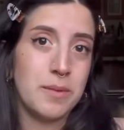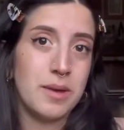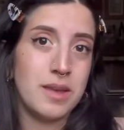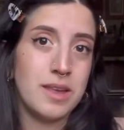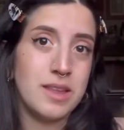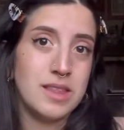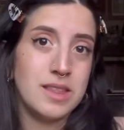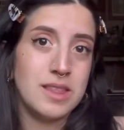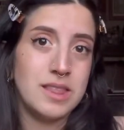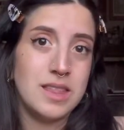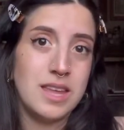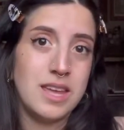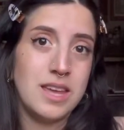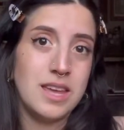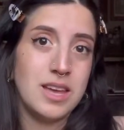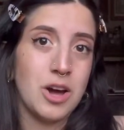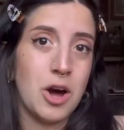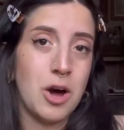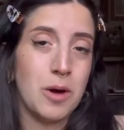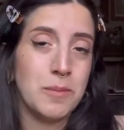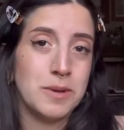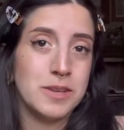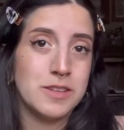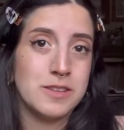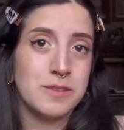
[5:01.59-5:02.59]
in the
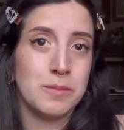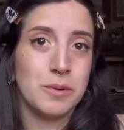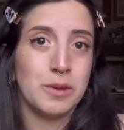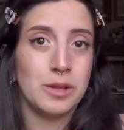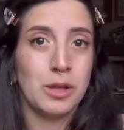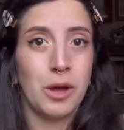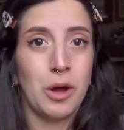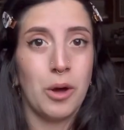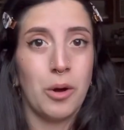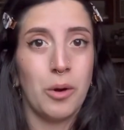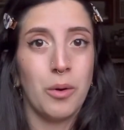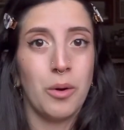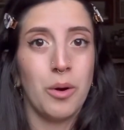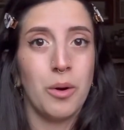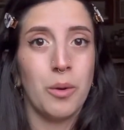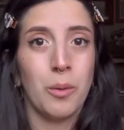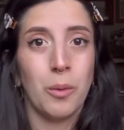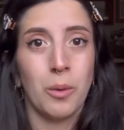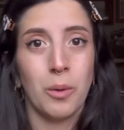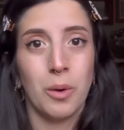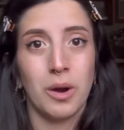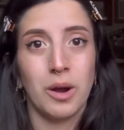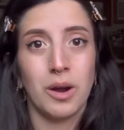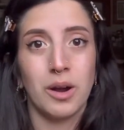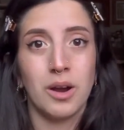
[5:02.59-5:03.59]
comments below
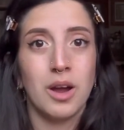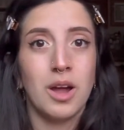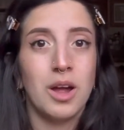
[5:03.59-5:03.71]
or